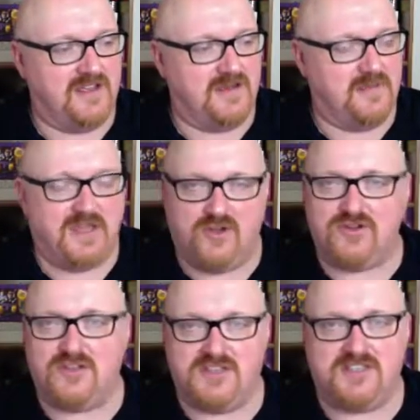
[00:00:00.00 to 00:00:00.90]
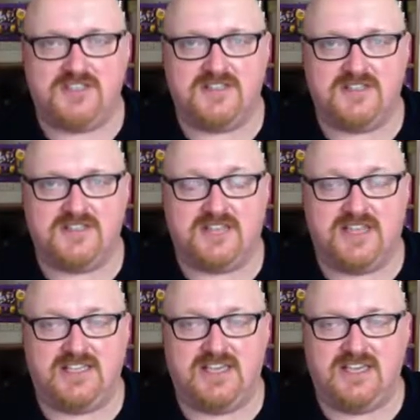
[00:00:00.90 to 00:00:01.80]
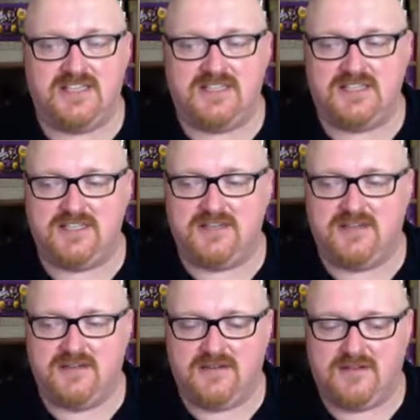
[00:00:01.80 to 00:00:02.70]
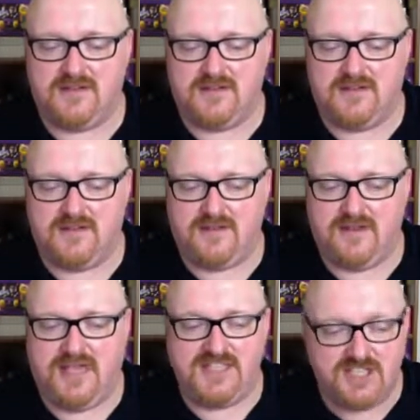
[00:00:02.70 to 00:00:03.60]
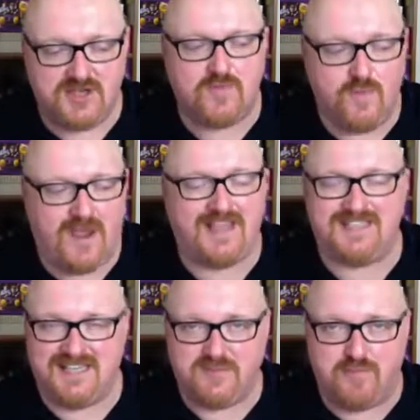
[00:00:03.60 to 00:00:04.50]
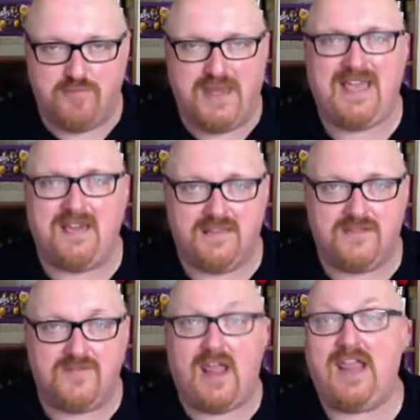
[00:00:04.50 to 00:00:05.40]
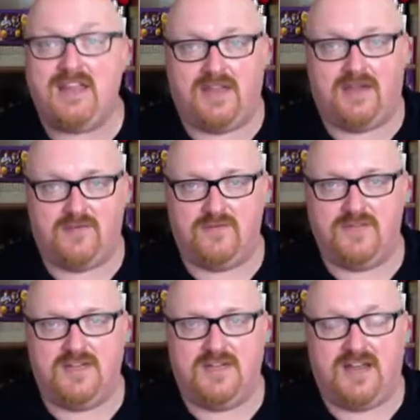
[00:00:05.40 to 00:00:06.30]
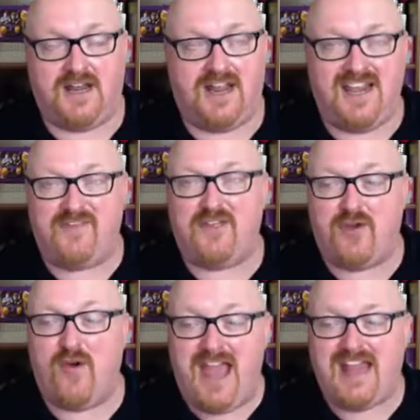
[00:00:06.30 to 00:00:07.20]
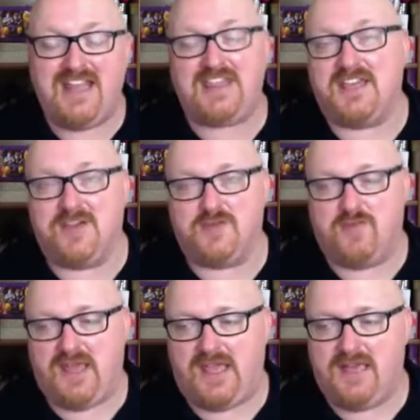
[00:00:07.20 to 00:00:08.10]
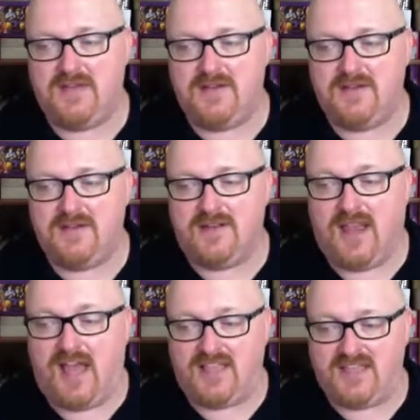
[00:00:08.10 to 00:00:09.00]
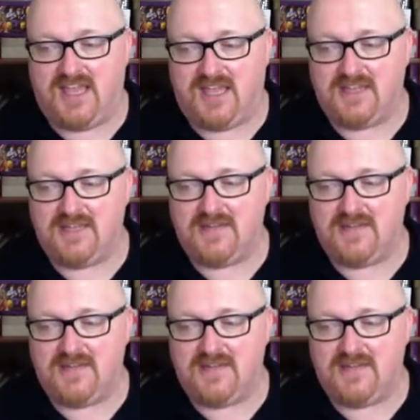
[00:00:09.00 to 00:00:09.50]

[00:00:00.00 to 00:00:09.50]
my goodness, this is, in some ways, it's bigger than radio, and I never thought anything could be like that.